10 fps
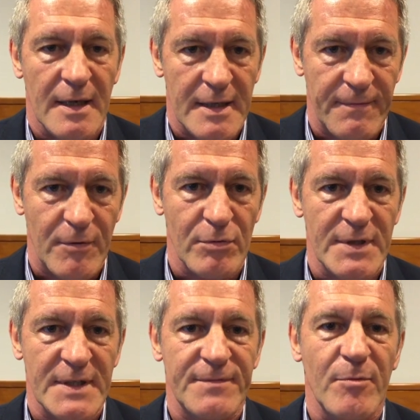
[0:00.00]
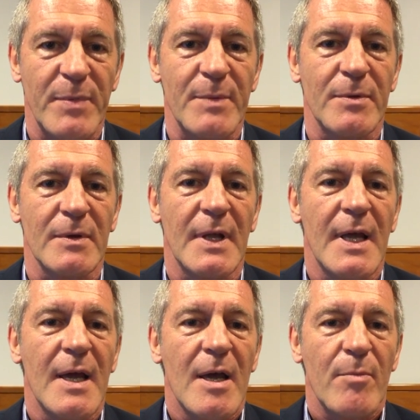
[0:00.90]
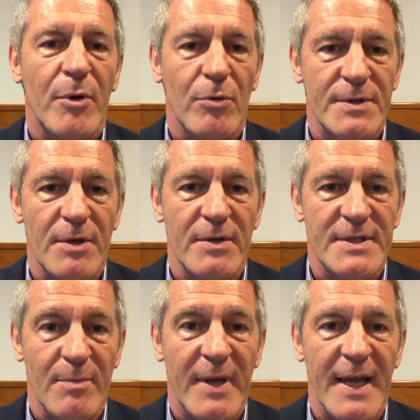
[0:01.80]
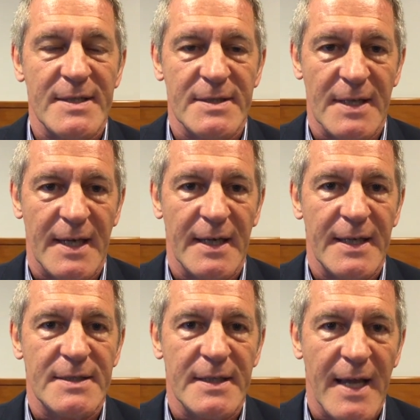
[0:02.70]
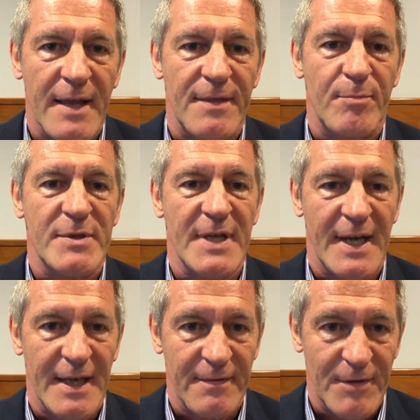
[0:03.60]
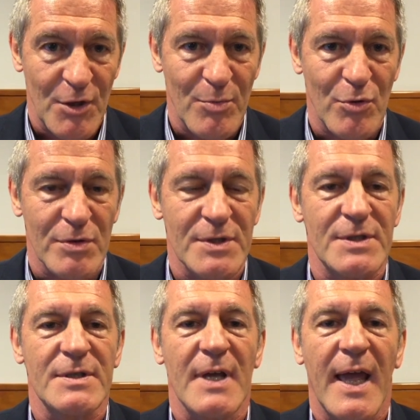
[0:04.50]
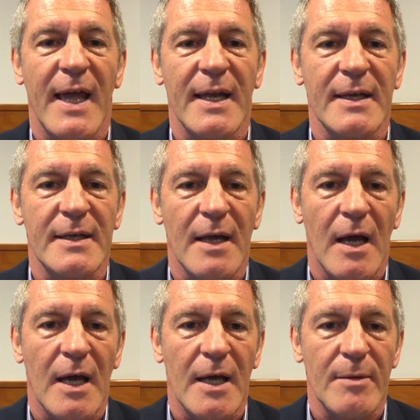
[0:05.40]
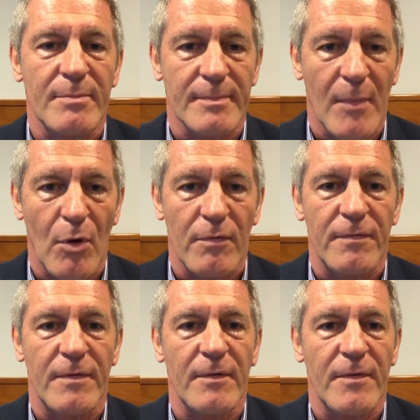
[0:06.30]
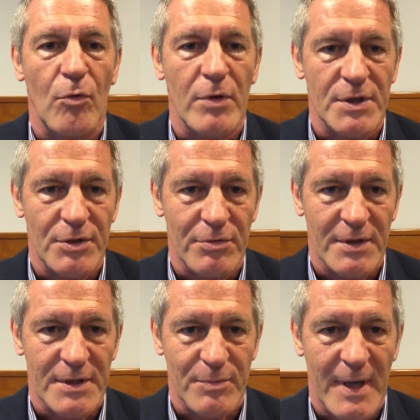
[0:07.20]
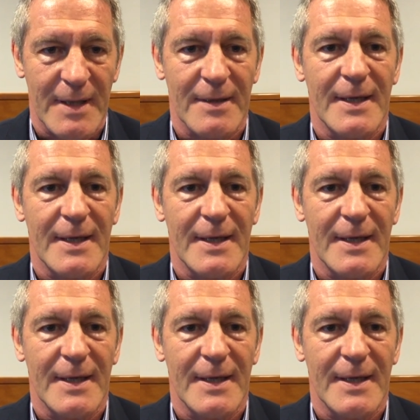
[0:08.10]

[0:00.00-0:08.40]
difficulties for people, but also in some cases it can lead to death, particularly of newborns and of older children as well.